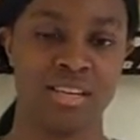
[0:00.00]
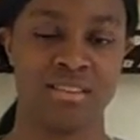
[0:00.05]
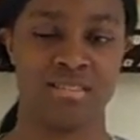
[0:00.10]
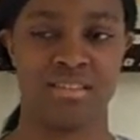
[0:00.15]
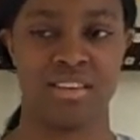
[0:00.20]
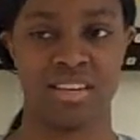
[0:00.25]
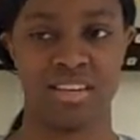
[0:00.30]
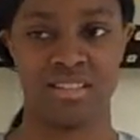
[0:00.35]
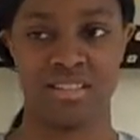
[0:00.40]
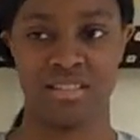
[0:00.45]

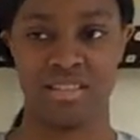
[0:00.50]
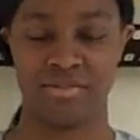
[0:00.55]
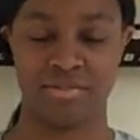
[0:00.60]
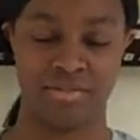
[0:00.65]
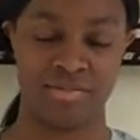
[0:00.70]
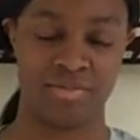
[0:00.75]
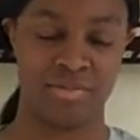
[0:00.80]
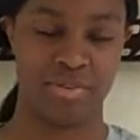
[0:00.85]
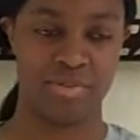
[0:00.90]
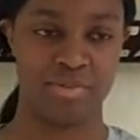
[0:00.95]
because like it's
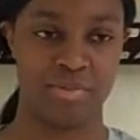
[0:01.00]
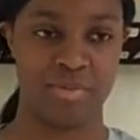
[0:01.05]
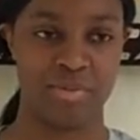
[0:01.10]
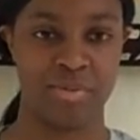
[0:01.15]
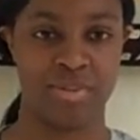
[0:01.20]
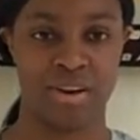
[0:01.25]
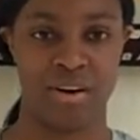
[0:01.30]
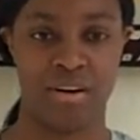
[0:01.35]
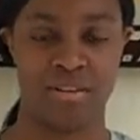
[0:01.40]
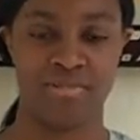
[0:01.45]
different from
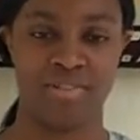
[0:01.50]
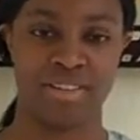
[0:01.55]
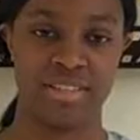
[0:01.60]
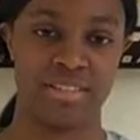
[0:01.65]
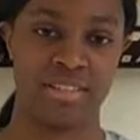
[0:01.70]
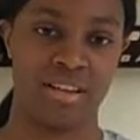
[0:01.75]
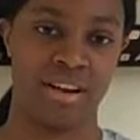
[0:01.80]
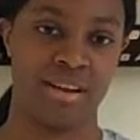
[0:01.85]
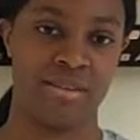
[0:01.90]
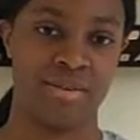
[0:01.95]
the
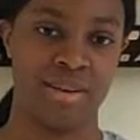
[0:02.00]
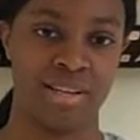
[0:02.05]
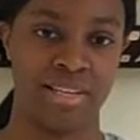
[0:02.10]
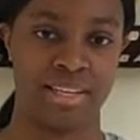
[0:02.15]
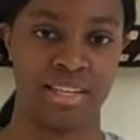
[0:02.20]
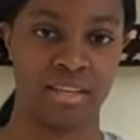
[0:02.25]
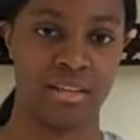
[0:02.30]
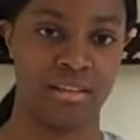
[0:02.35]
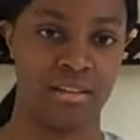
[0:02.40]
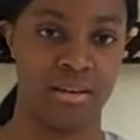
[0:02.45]
offense that I
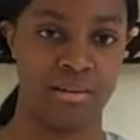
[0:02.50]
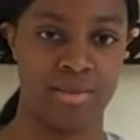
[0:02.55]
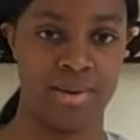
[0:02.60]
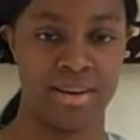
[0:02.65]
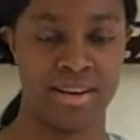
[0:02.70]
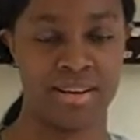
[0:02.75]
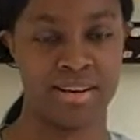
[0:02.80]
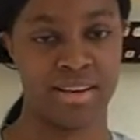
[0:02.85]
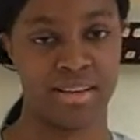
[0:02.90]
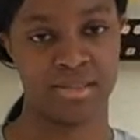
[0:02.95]
ran in
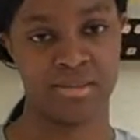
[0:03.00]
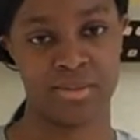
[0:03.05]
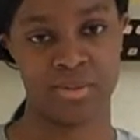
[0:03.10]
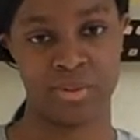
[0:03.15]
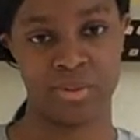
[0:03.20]
club and in high